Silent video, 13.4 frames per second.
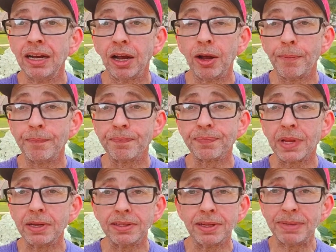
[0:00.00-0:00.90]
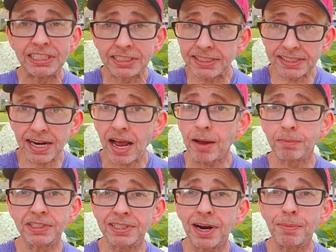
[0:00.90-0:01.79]
Let me just
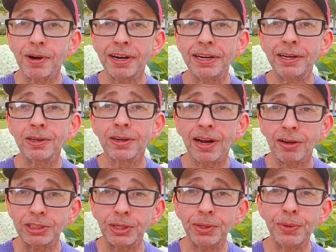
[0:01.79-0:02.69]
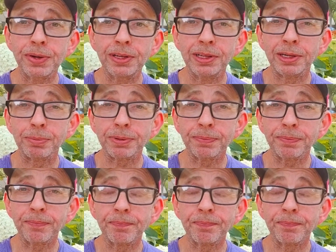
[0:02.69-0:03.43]
stop right here. I'll show you a clip.